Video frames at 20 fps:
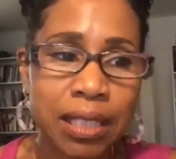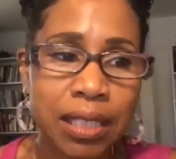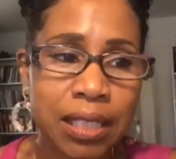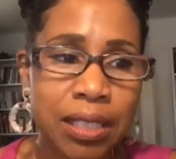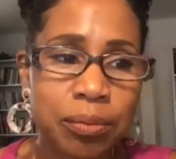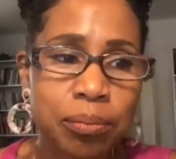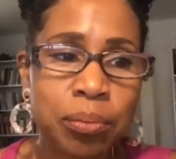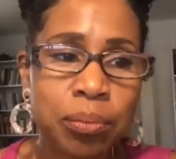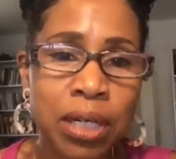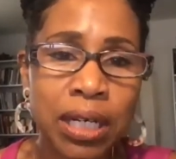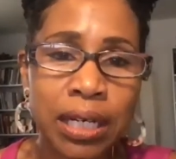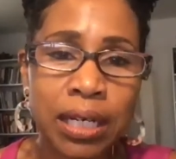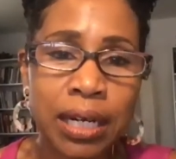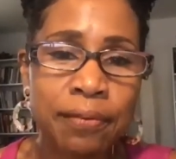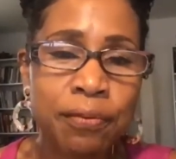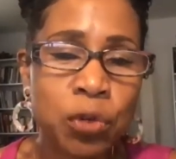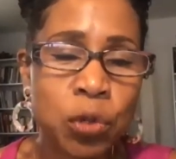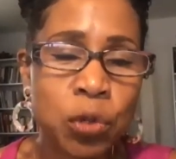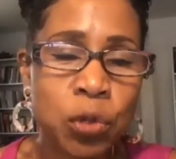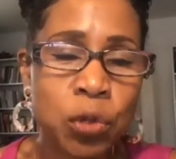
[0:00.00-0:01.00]
but I've
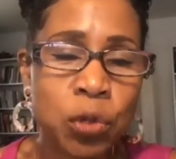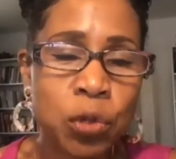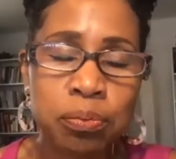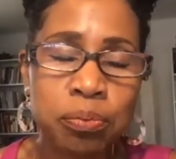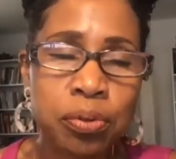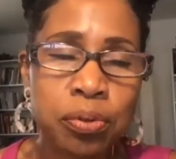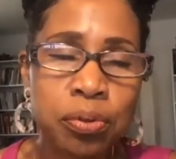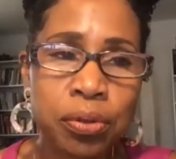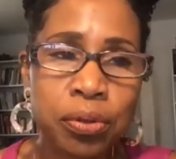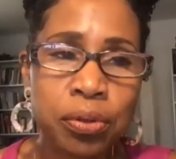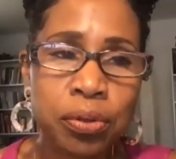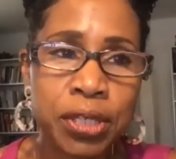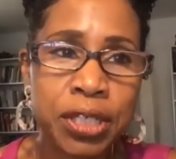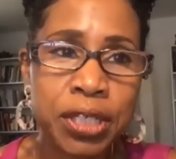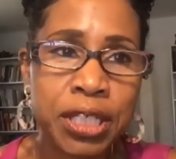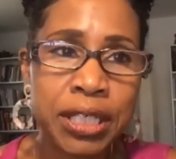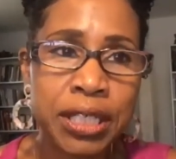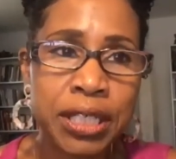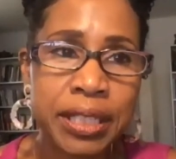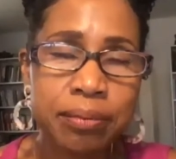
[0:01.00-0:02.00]
always
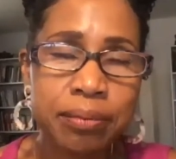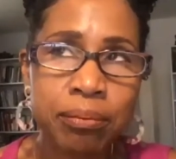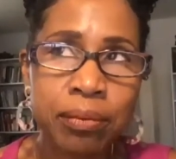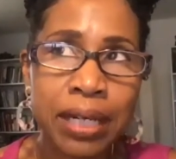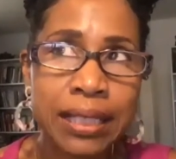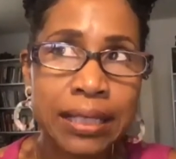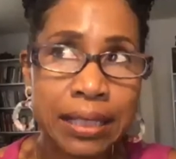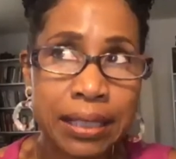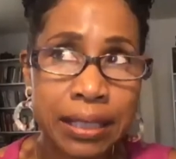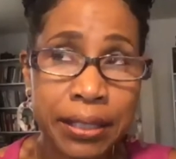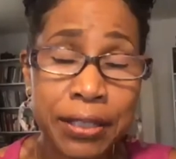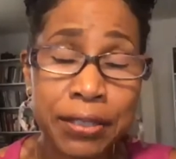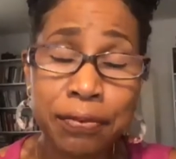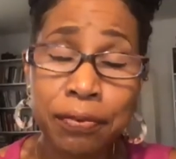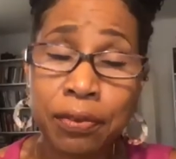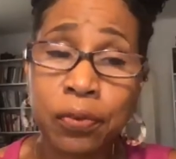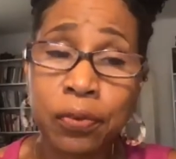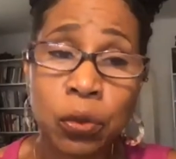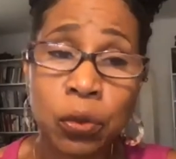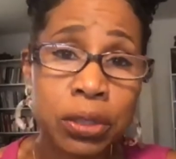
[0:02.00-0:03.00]
supported myself. I've
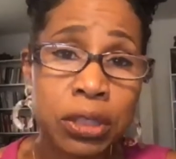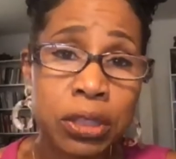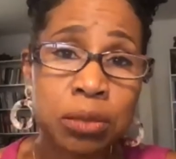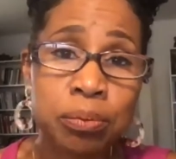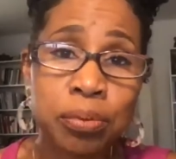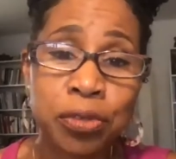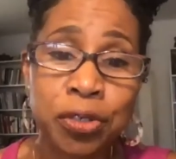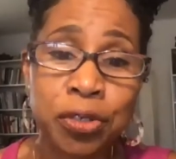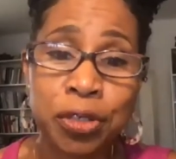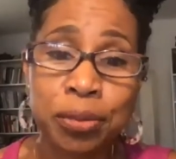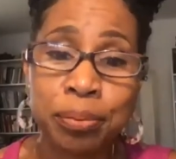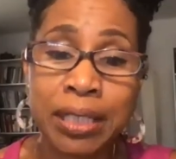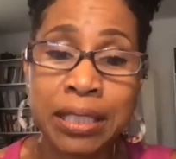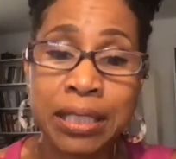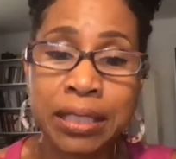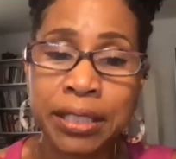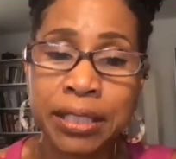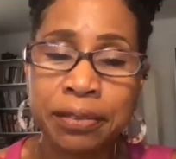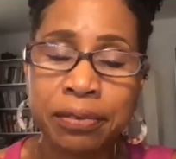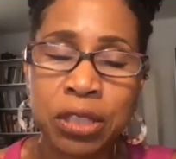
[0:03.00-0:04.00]
always supported
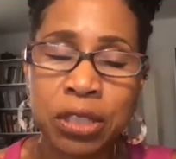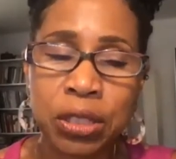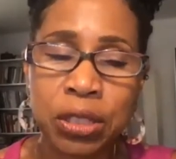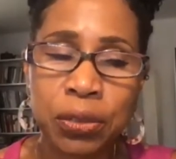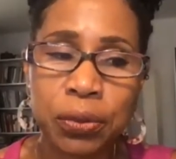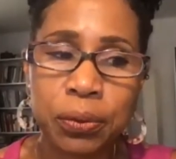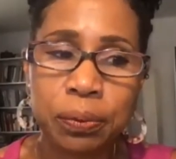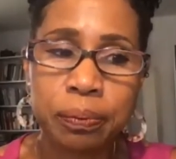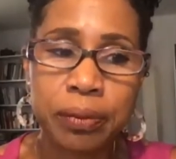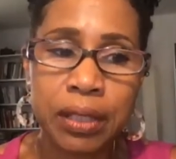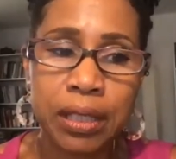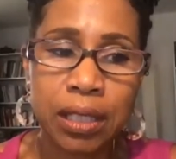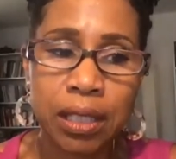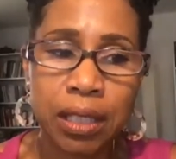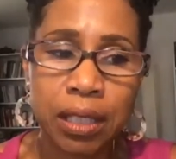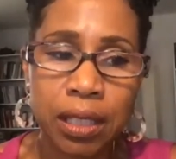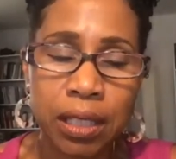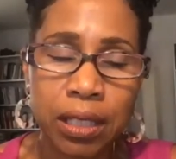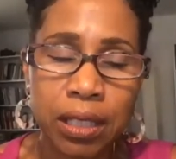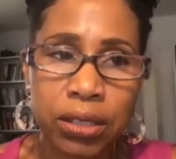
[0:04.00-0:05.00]
myself. So
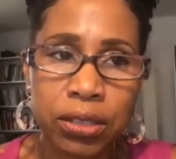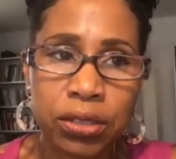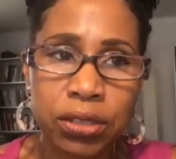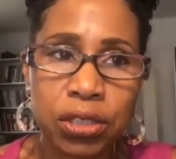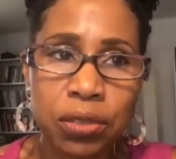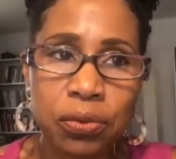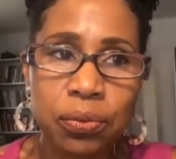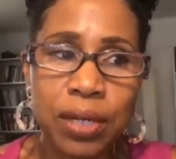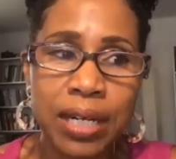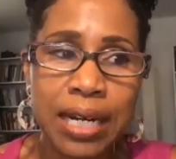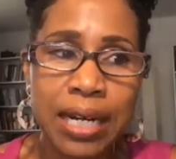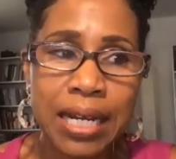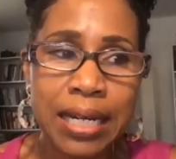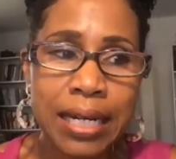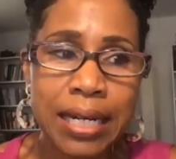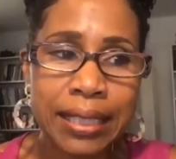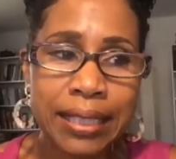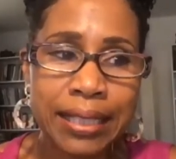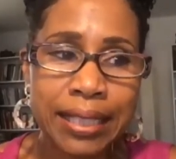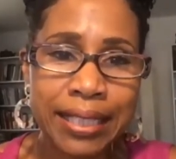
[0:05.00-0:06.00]
so when I
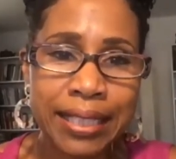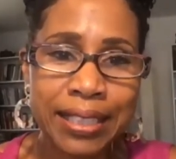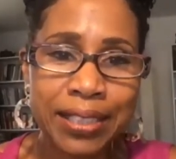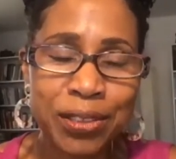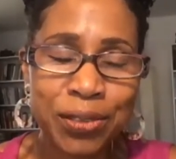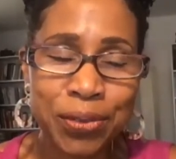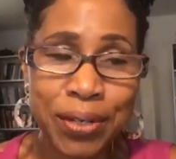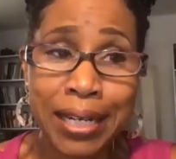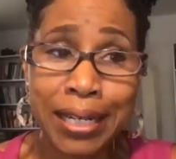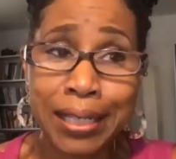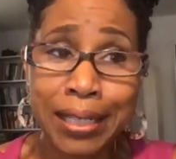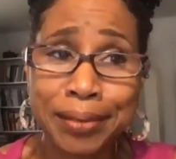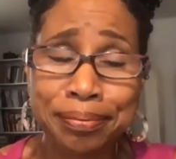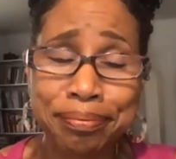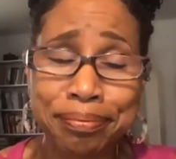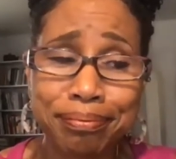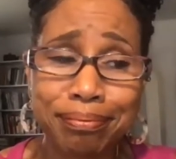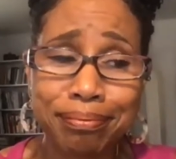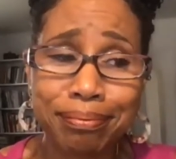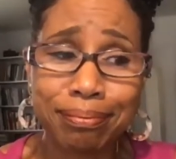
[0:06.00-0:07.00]
got that grant,
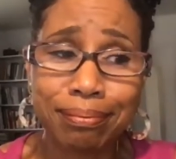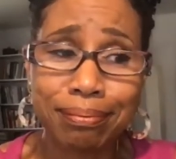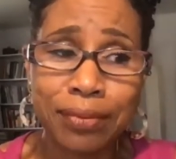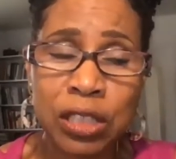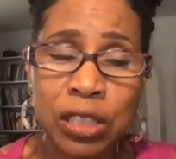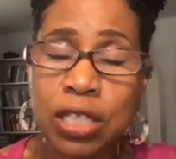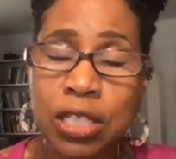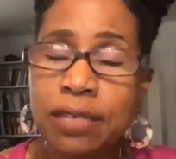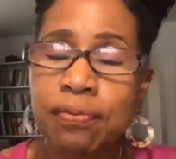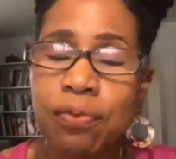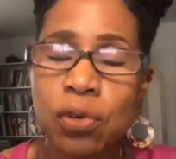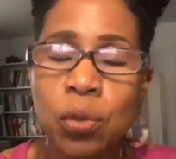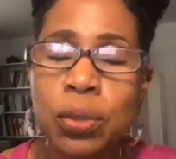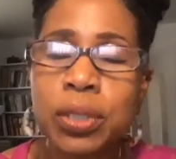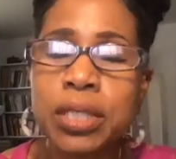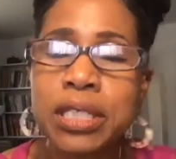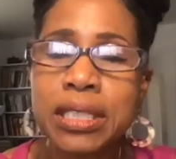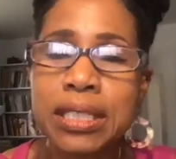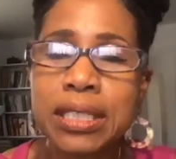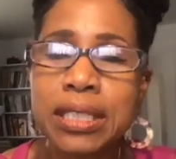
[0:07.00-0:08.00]
you know, I've
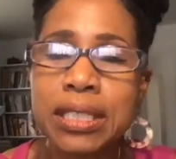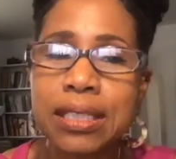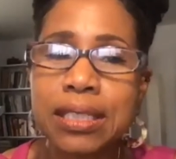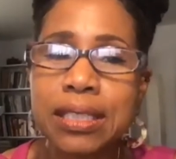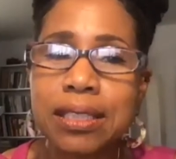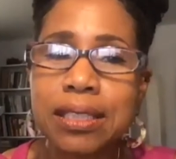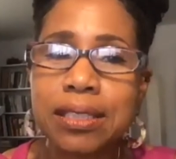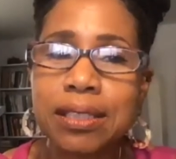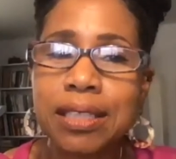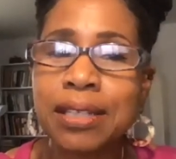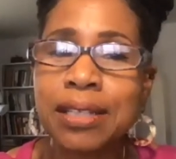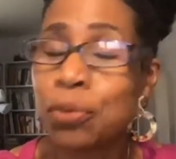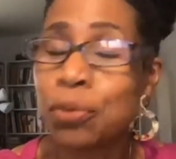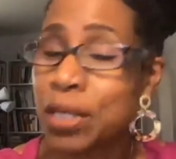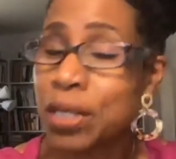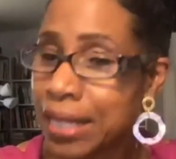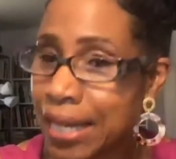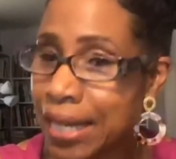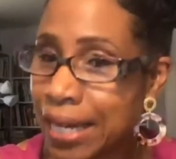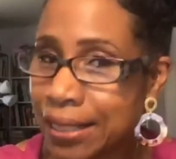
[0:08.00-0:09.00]
always and with
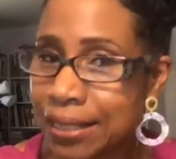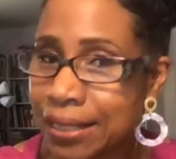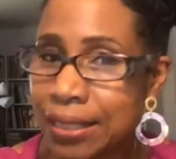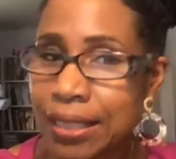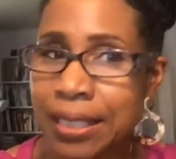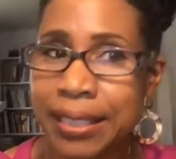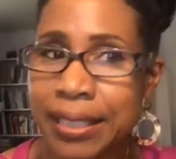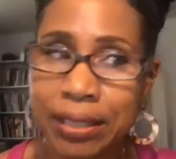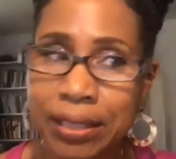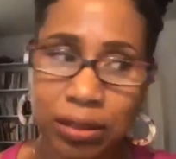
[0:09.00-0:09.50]
that said,